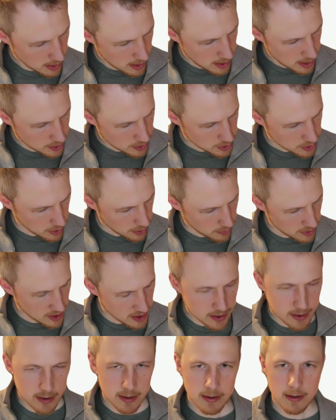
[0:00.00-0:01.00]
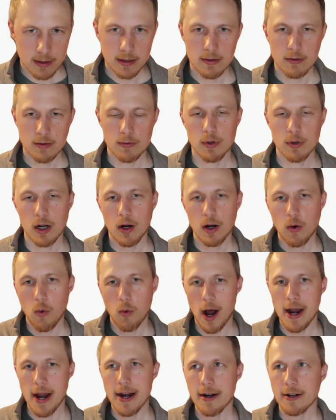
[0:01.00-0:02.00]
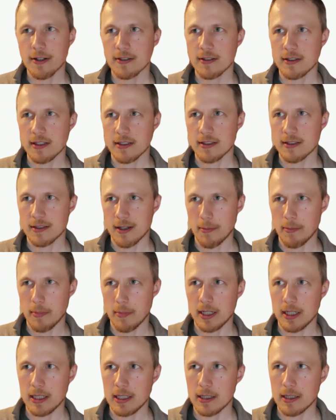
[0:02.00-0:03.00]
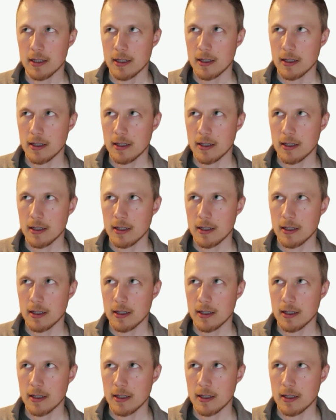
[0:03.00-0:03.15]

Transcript: So this requires that somebody